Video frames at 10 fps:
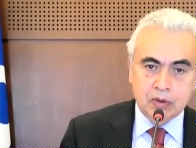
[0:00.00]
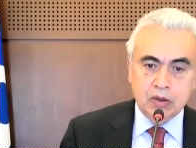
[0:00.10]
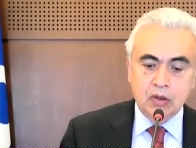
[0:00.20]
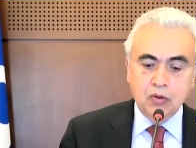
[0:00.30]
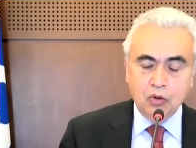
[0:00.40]

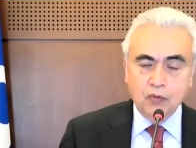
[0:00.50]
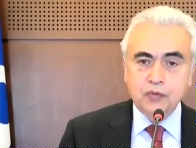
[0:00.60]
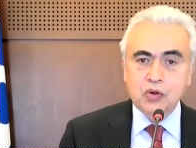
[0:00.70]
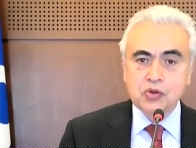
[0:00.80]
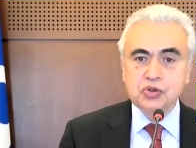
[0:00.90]
Of
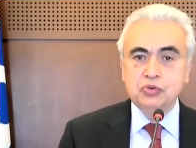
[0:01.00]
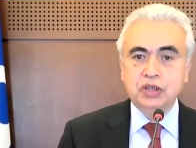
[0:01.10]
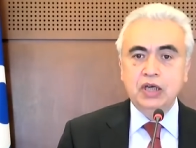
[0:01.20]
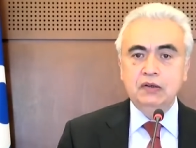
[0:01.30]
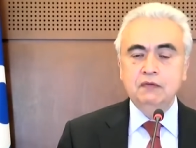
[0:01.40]
course,
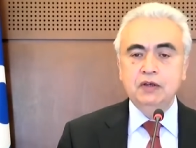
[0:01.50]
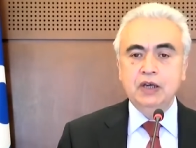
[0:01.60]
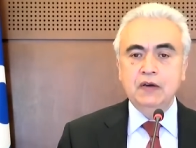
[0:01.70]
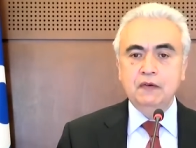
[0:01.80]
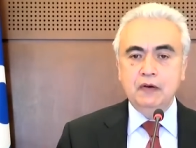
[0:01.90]
today we have
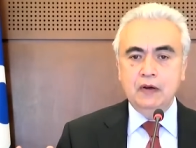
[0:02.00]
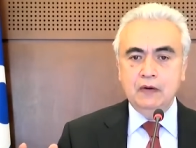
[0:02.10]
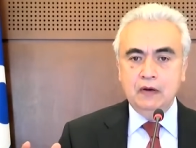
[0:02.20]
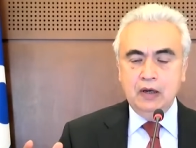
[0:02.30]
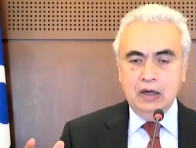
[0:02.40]

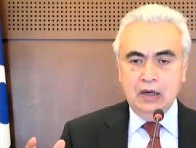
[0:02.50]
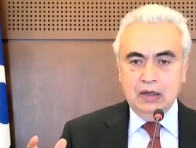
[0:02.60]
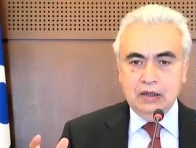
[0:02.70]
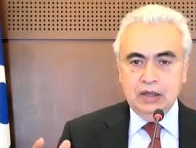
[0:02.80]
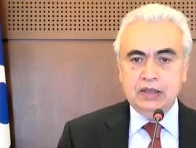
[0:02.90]

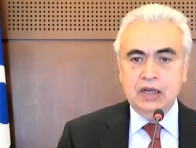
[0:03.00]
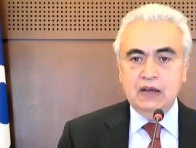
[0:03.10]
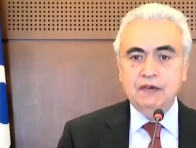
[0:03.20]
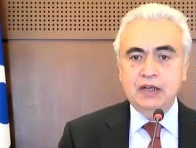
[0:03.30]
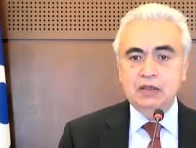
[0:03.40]
readily
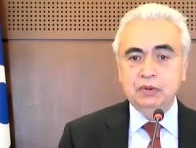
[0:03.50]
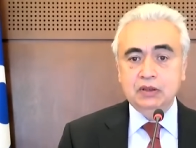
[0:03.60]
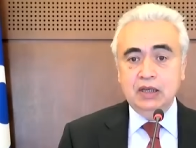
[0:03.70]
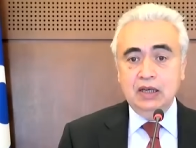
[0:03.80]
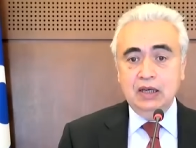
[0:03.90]
available
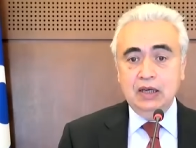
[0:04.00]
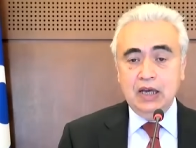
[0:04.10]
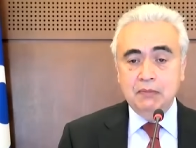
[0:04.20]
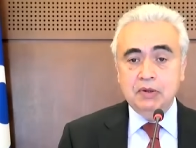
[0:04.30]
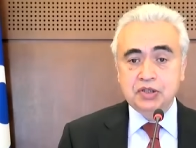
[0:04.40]

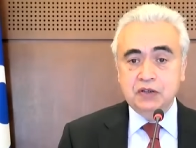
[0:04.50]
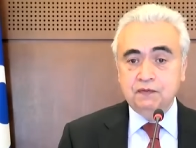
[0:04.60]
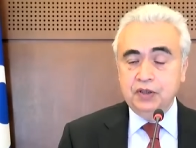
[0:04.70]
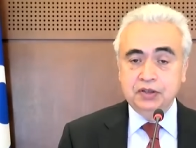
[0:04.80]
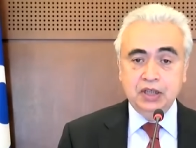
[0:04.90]

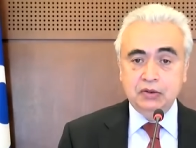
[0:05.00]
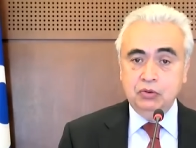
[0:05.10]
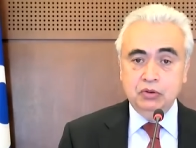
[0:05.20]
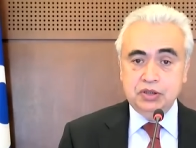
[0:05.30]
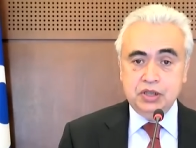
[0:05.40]
emission-free
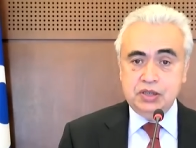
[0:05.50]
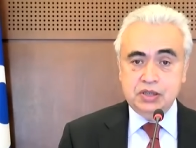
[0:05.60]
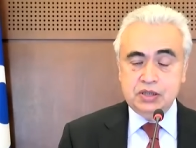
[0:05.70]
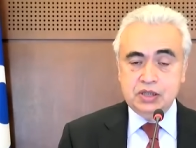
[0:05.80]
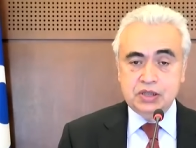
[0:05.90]
technologies
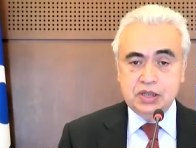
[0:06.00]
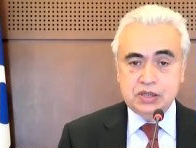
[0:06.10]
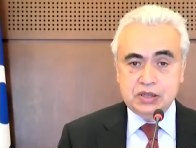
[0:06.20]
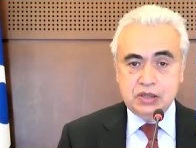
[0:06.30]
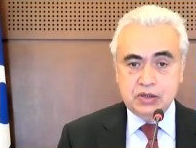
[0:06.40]
such as
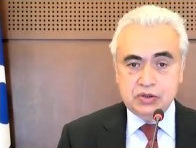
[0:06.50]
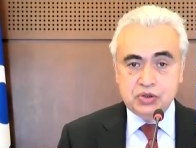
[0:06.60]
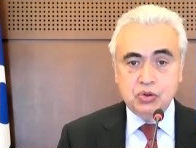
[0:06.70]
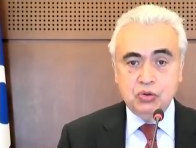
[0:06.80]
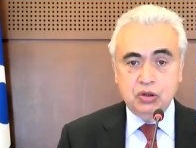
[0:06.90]

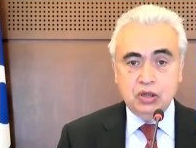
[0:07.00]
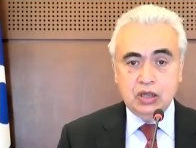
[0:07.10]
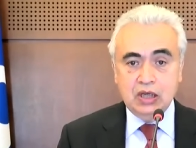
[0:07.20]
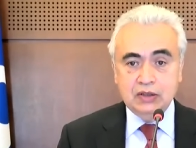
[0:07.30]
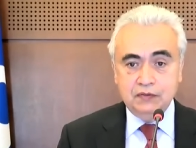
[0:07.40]
solar
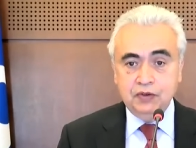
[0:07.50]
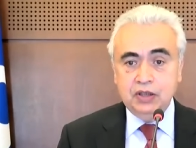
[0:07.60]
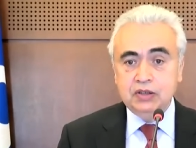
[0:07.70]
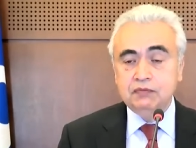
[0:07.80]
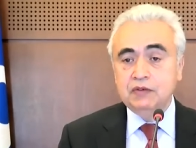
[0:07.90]
and wind.
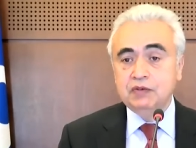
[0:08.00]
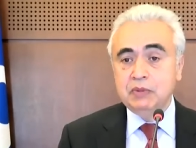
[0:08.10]
We will make the